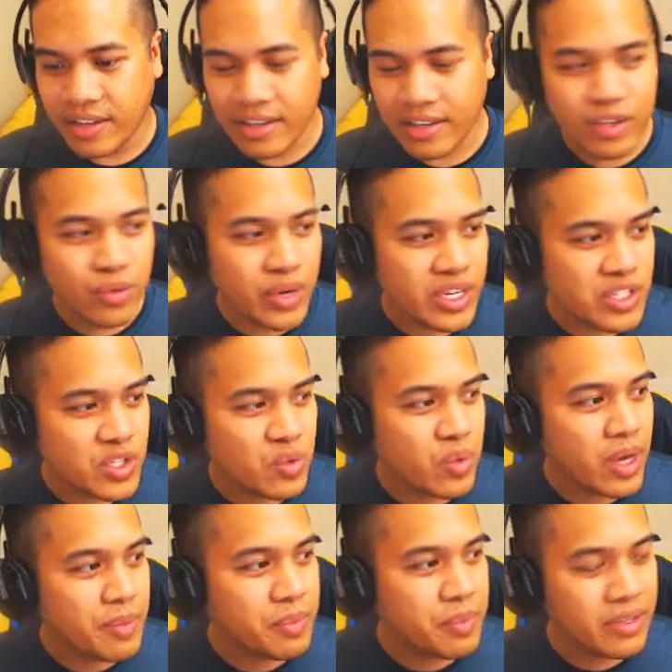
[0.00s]
gray
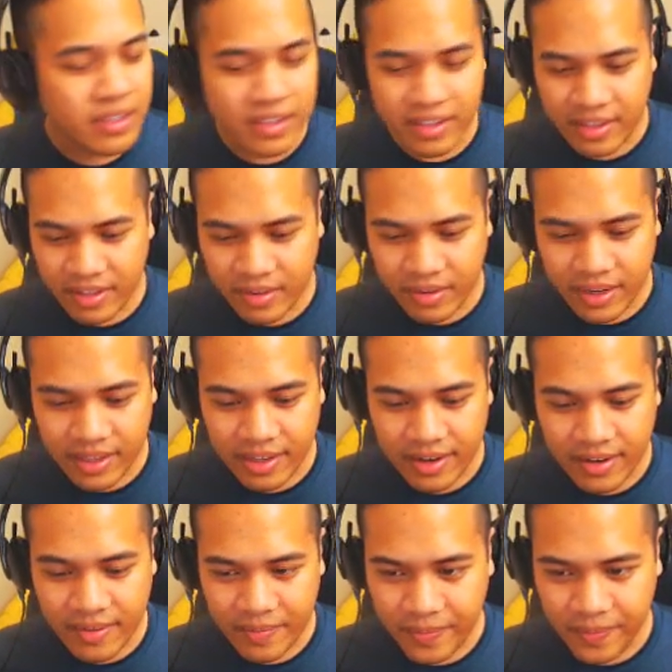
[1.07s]
swipe right there.